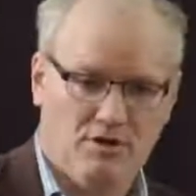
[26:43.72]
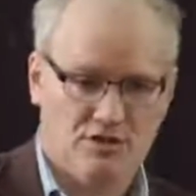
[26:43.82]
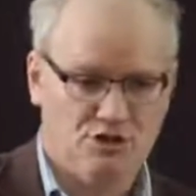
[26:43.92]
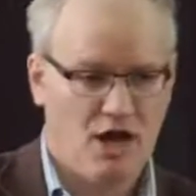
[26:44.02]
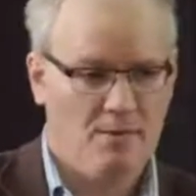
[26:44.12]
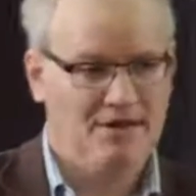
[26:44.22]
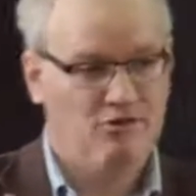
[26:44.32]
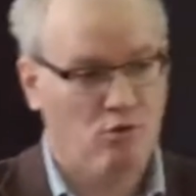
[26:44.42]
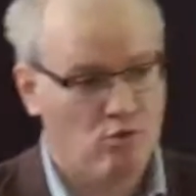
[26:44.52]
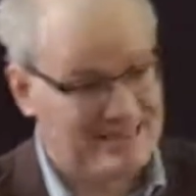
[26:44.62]
was a German who
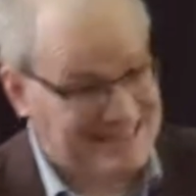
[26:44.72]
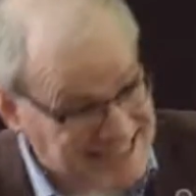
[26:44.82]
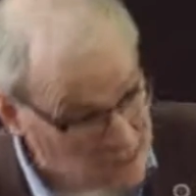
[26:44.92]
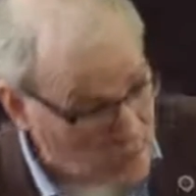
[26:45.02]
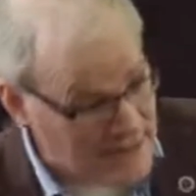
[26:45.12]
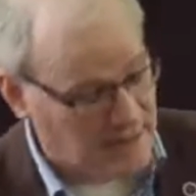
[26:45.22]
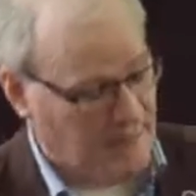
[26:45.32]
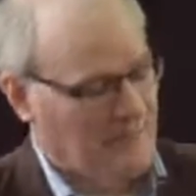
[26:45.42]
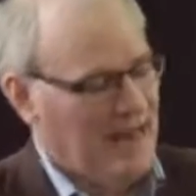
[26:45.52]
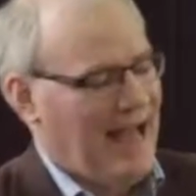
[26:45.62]
taught in
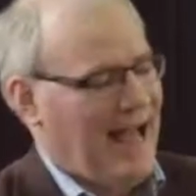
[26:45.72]
Sweden,